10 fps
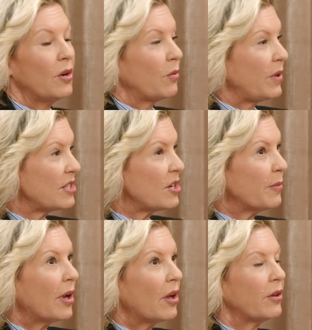
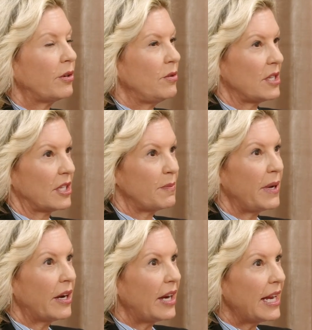reasonable, who's
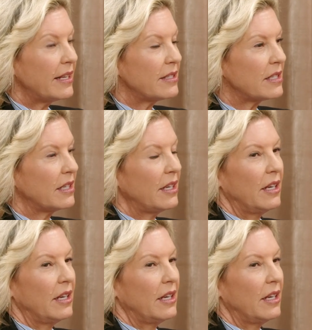experienced,